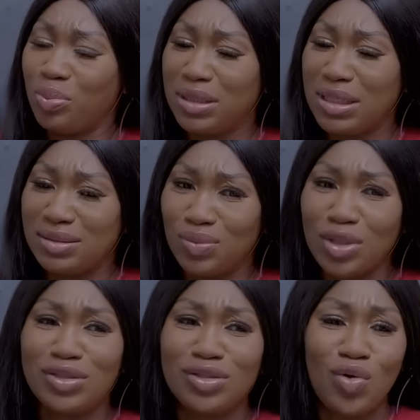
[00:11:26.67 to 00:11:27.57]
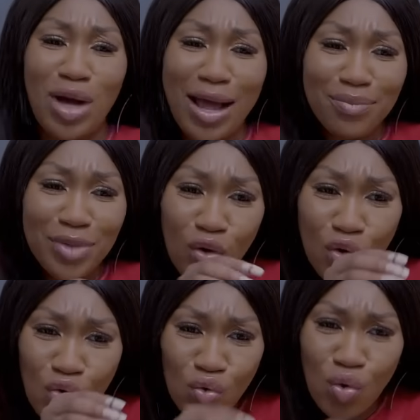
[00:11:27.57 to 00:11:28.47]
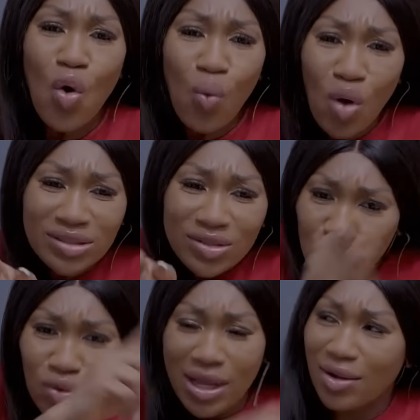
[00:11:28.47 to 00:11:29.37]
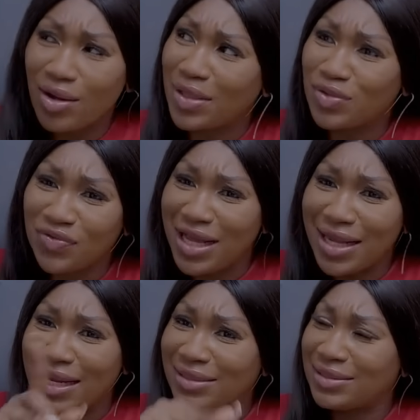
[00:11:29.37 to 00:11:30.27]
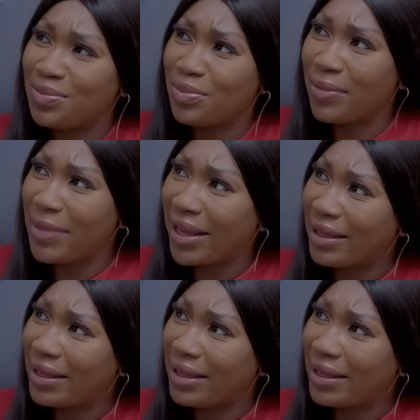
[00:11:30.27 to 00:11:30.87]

Oh, please. What can be cool? What cool can come out of that nasty boy,